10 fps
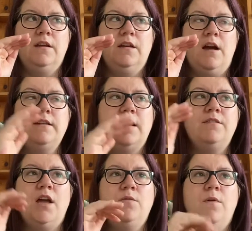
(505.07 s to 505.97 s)
I don't
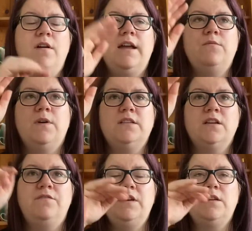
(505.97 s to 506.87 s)
know why. Once
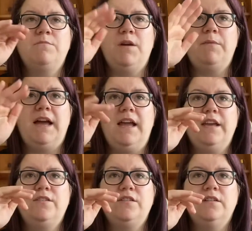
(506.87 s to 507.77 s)
I finished my
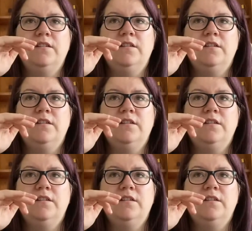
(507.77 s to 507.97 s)
page,